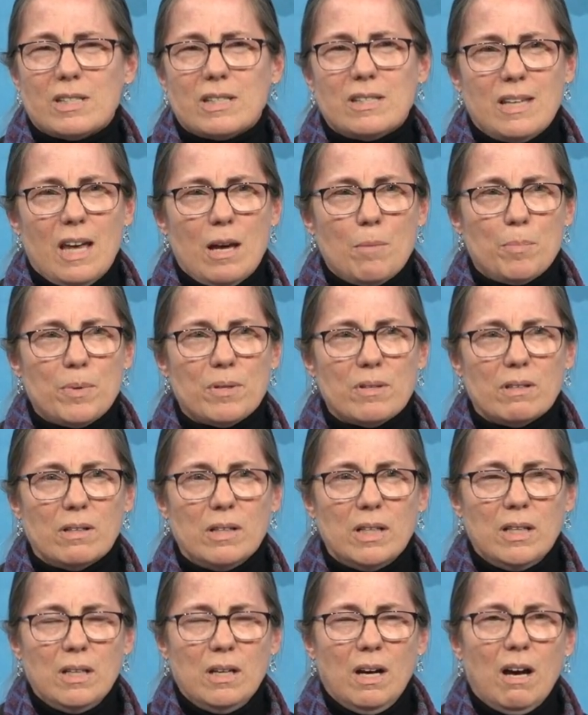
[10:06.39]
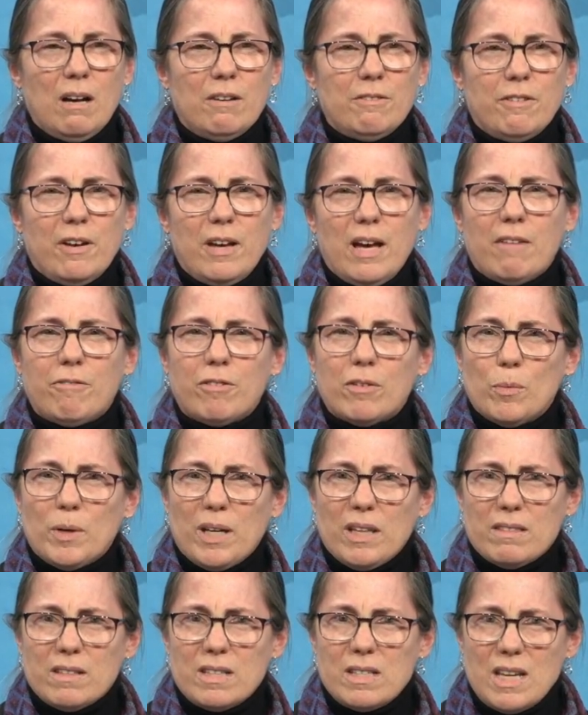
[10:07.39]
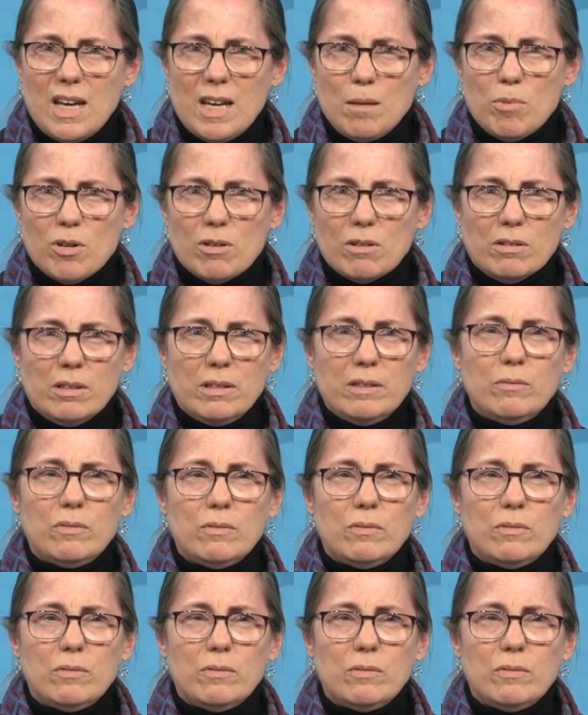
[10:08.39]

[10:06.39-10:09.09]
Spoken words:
example of everyone at the table